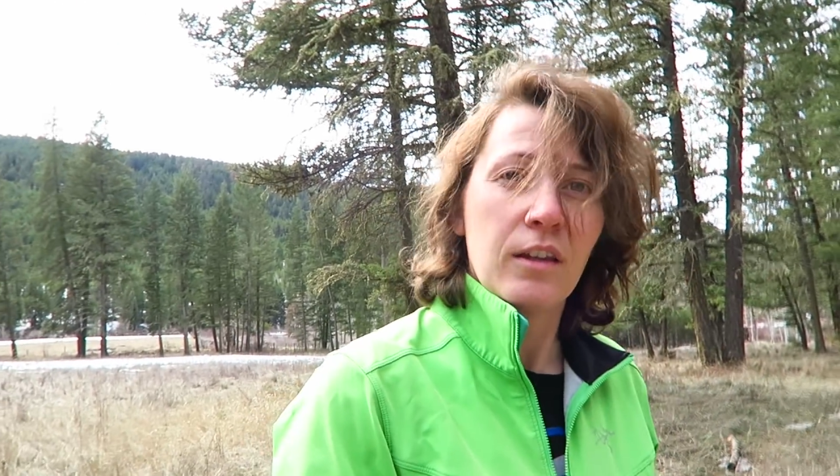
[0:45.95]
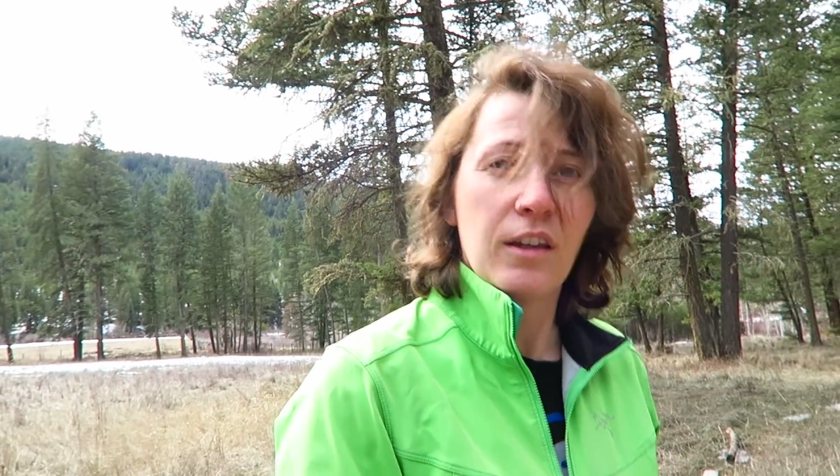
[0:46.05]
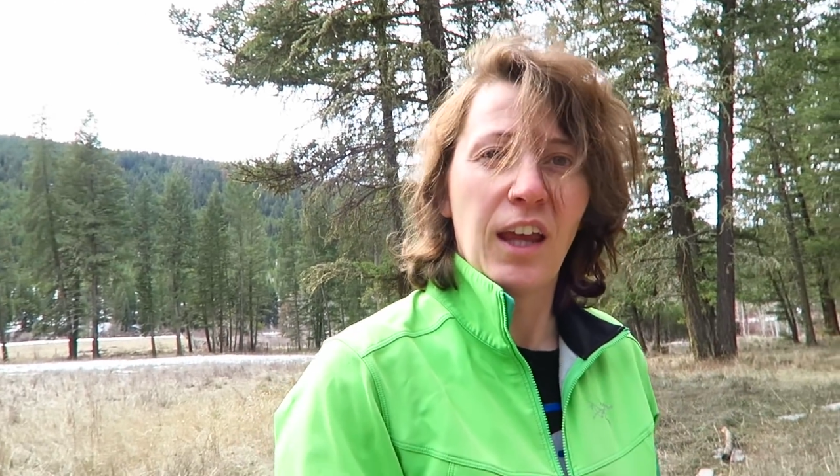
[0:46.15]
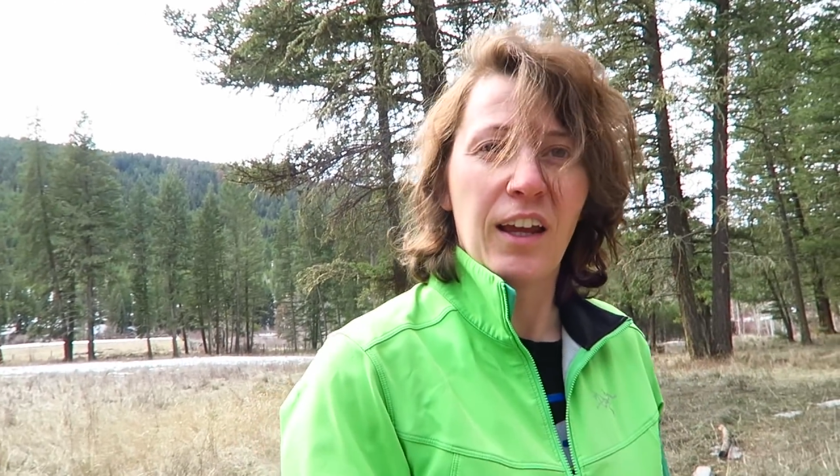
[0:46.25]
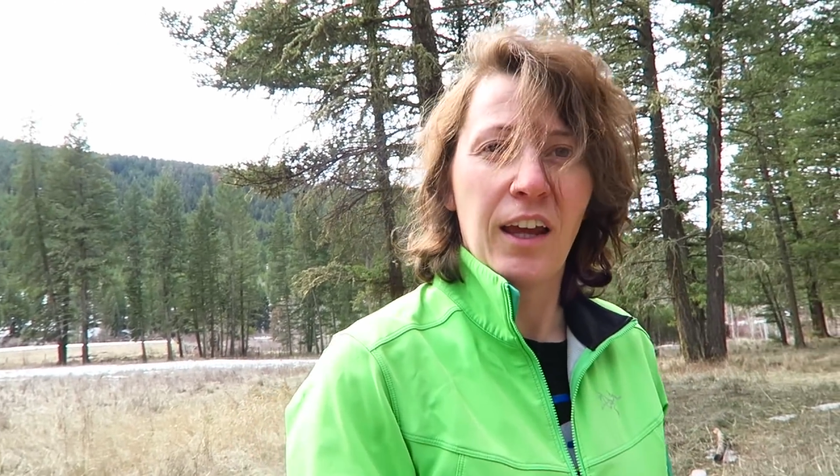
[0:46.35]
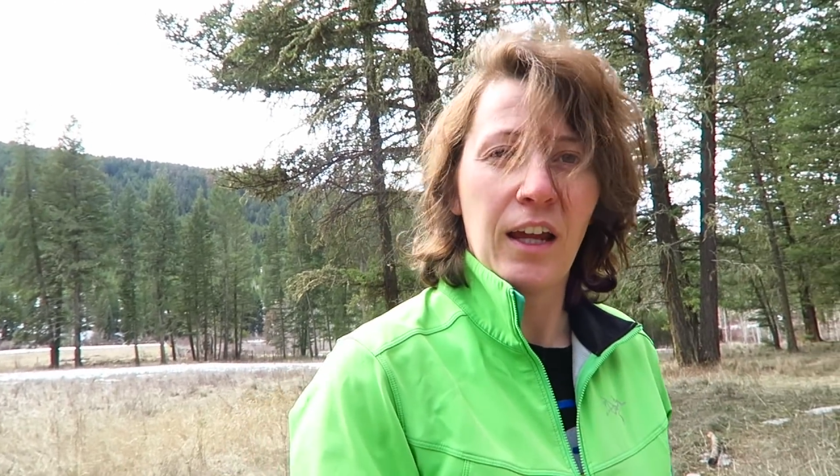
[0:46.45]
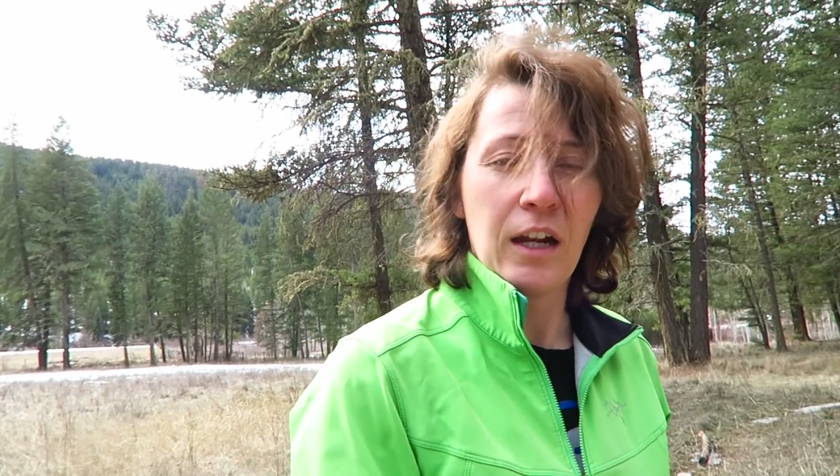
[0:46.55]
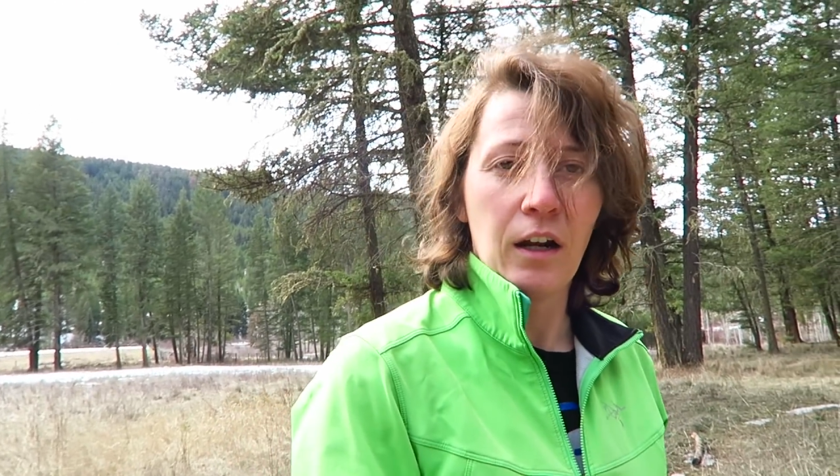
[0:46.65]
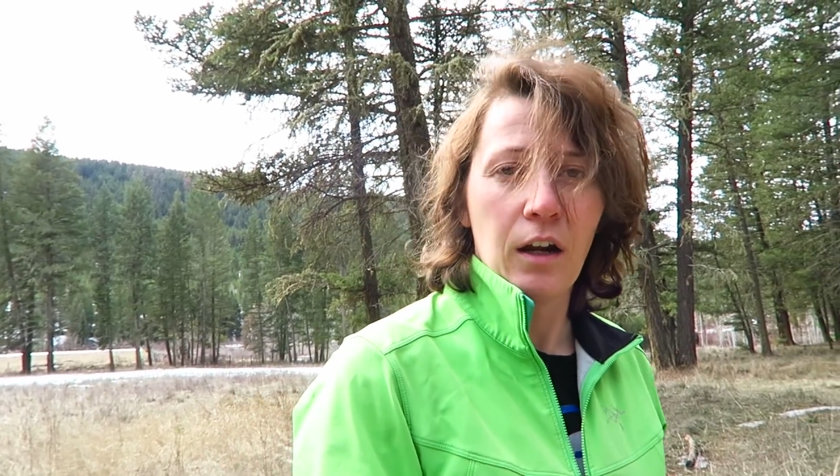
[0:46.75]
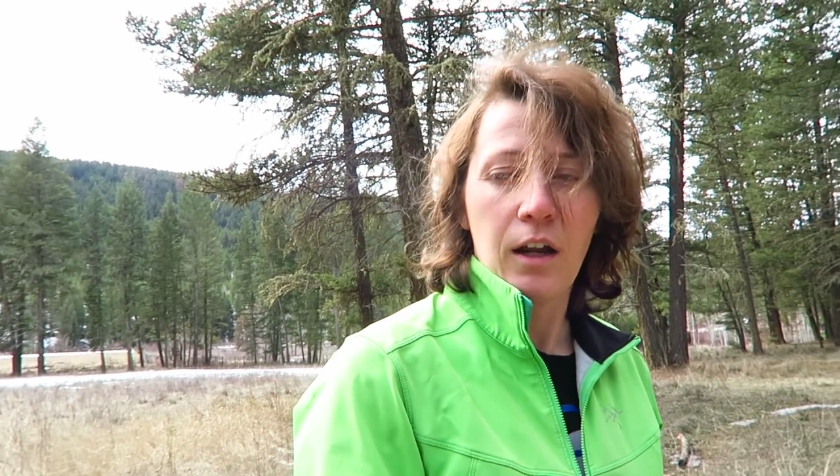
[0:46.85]
tick
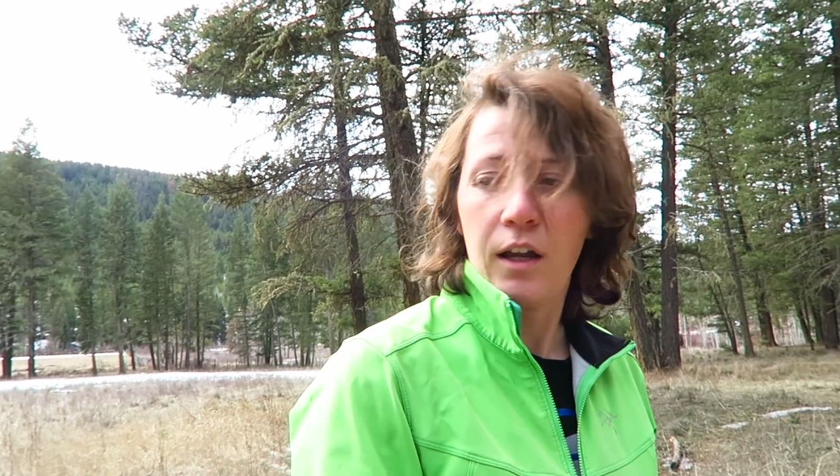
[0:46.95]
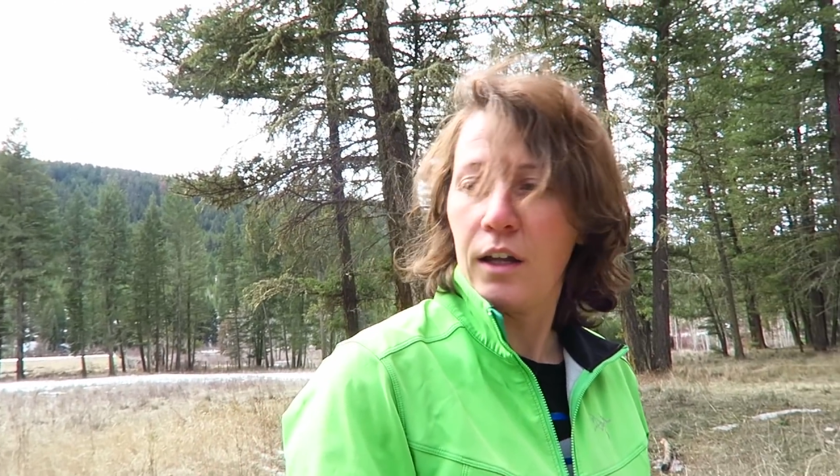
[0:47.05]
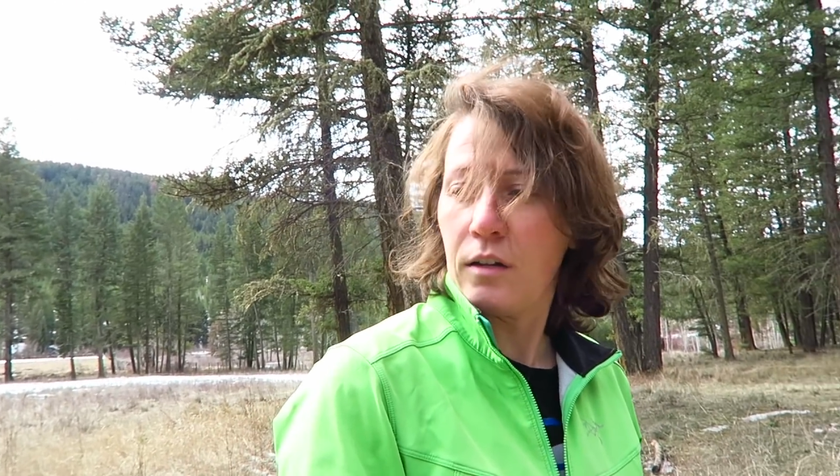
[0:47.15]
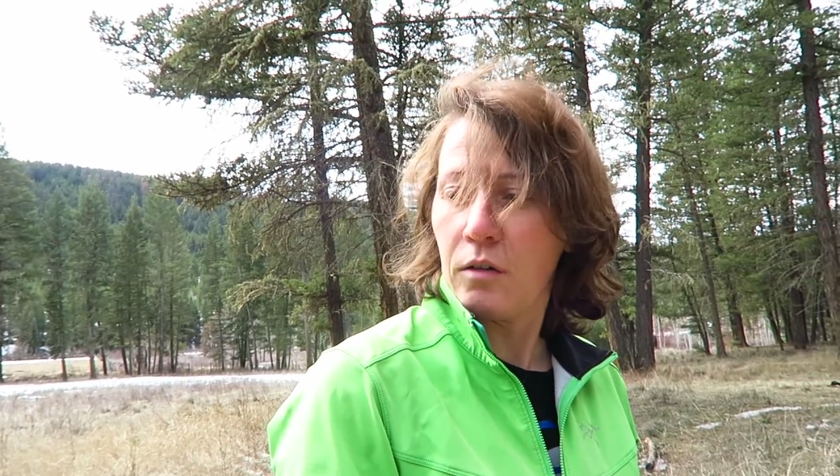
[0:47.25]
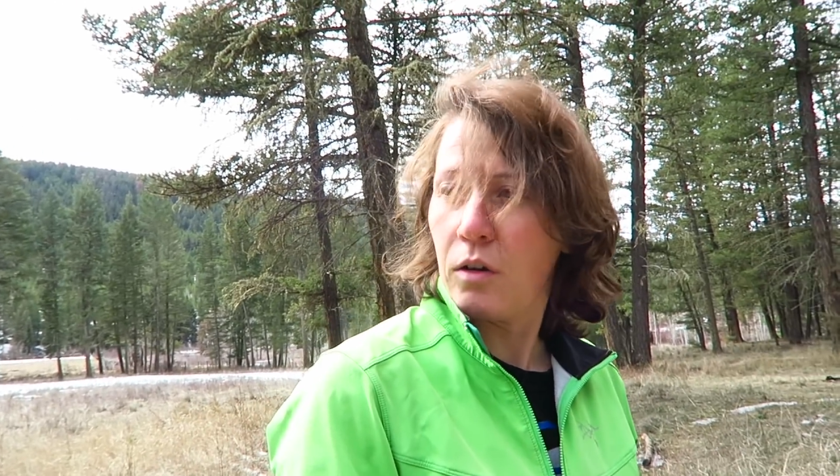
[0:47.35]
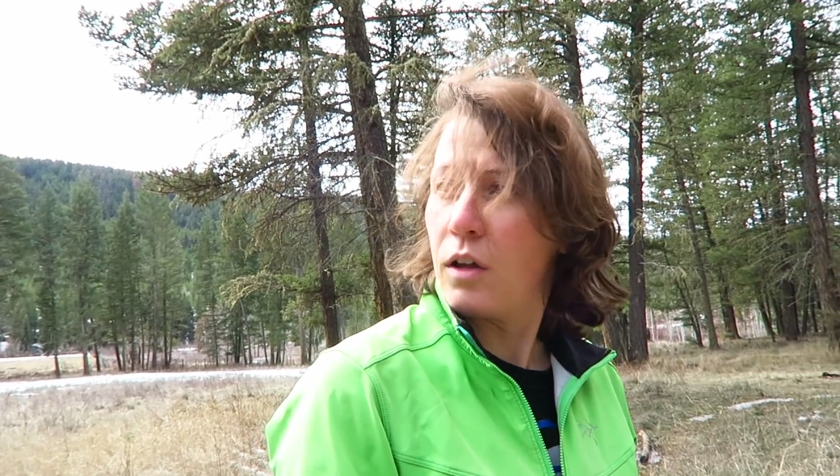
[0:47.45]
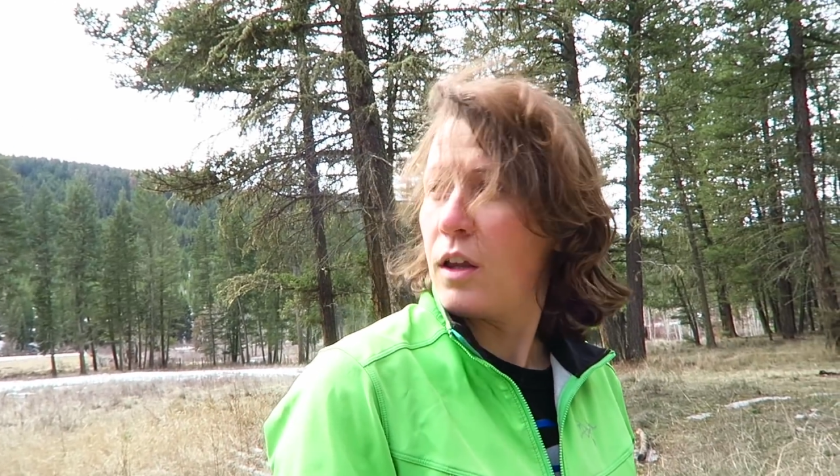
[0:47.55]
hater and